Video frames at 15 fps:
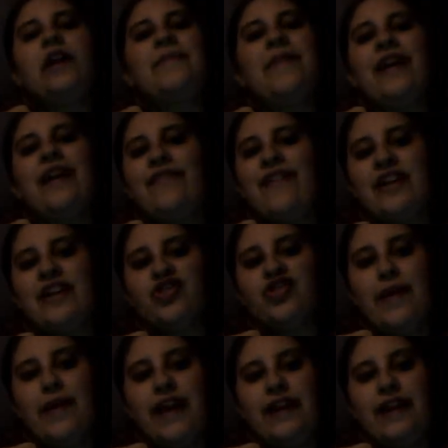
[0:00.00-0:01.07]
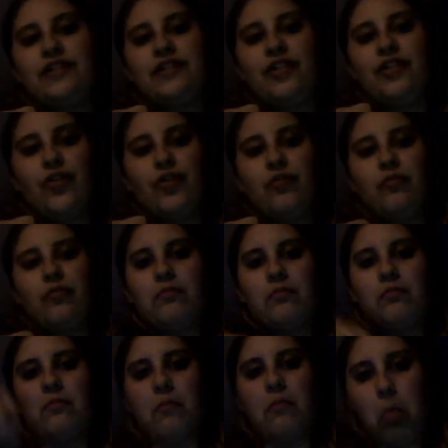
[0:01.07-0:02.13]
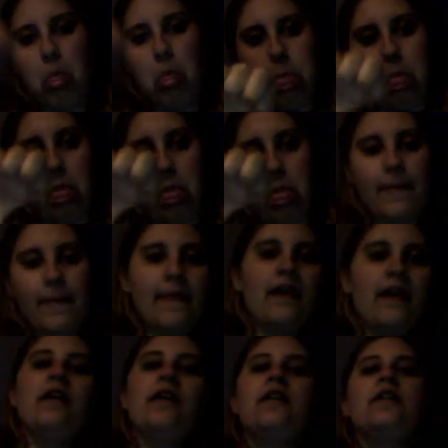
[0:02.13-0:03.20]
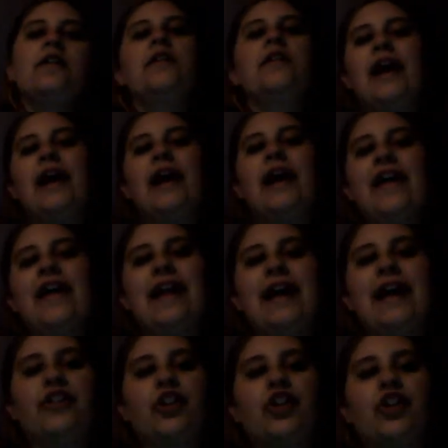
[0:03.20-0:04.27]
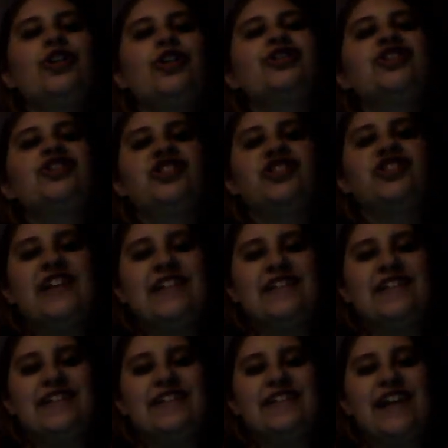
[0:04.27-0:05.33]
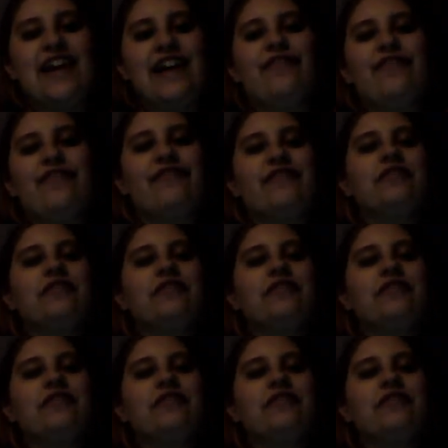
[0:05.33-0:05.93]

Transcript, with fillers: I'm not a fan of Jermaine, so. And then out of the girls, Shannon is safe.